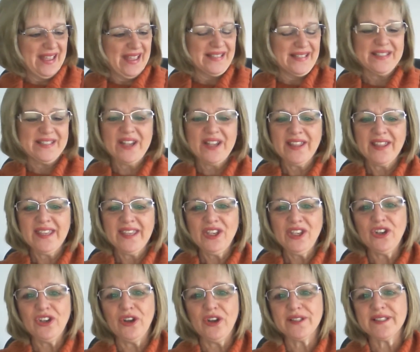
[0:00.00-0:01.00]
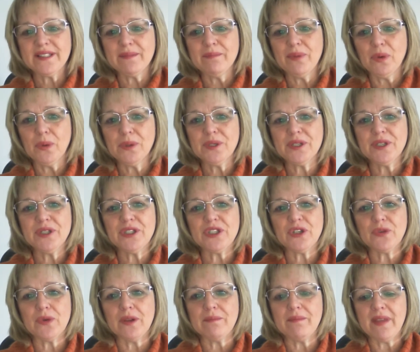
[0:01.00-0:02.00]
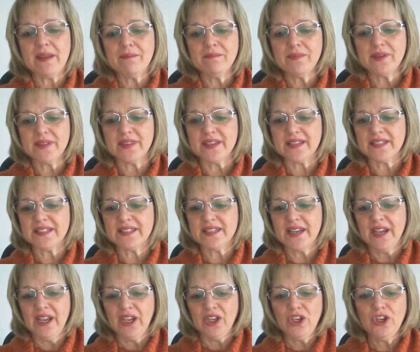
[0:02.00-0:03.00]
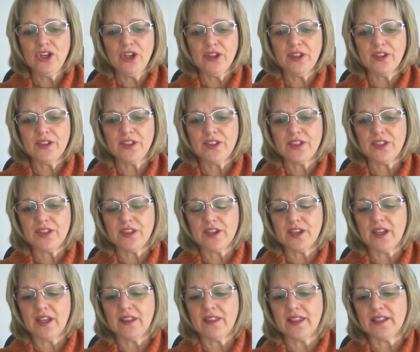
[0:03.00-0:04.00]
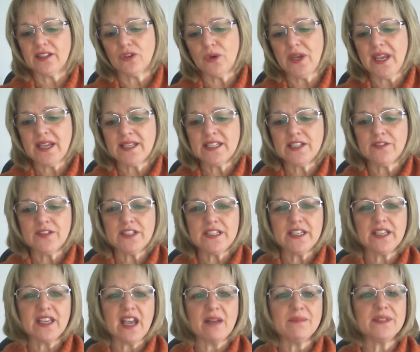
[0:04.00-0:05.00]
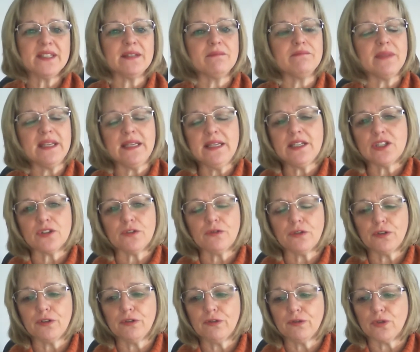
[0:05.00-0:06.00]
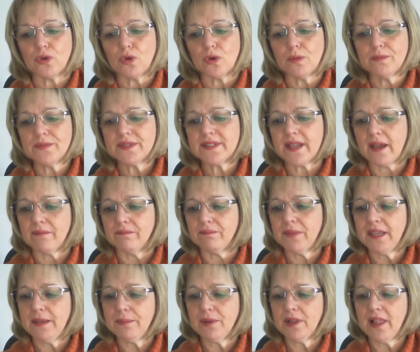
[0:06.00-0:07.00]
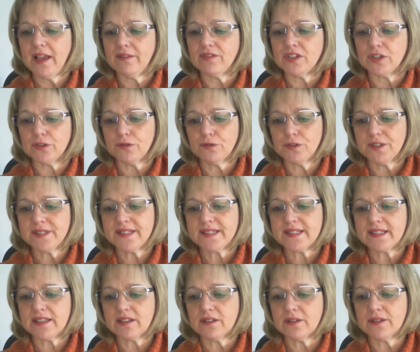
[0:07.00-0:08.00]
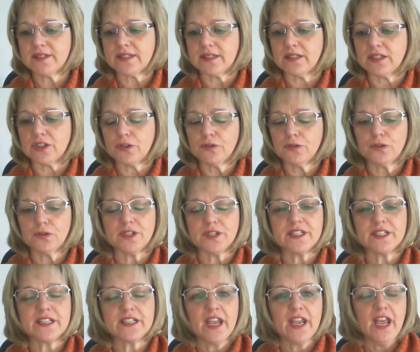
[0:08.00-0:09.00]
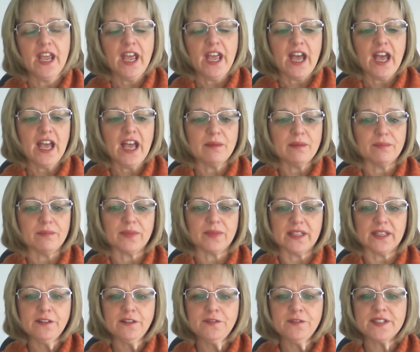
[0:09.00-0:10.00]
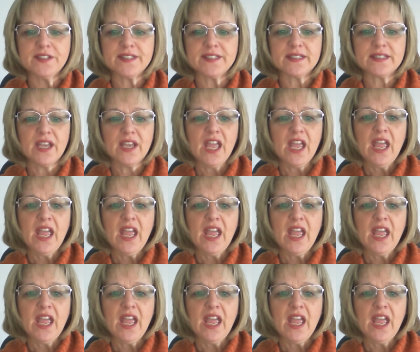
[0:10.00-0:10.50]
So I think, you know, it's important to remember that, you know, the, the, that creativity comes in many different forms and um, people have different skills and different um, gifts.